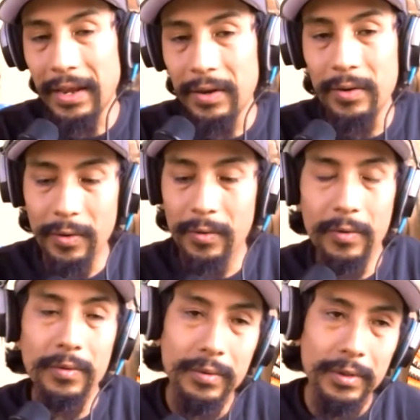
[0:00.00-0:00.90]
I
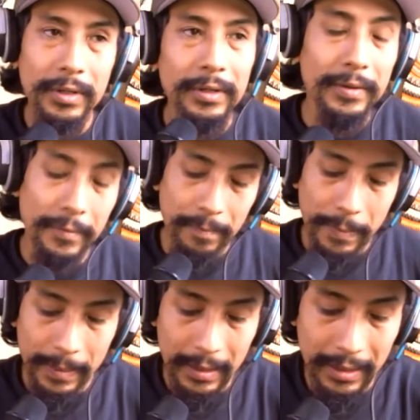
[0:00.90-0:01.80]
know
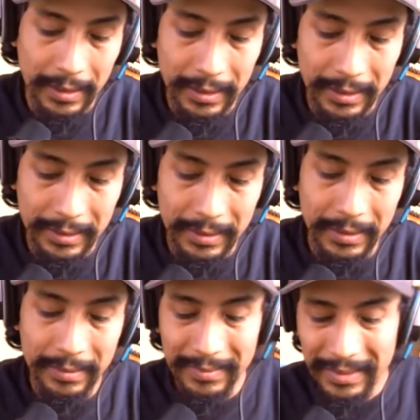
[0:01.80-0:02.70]
it,
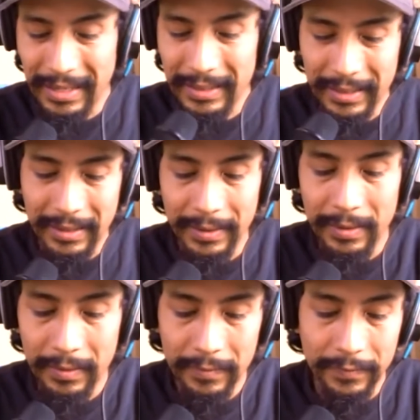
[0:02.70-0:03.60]
that
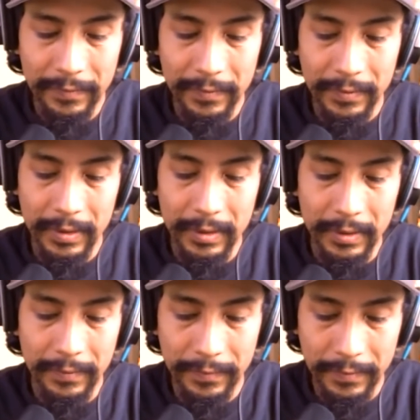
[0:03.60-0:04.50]
kind of of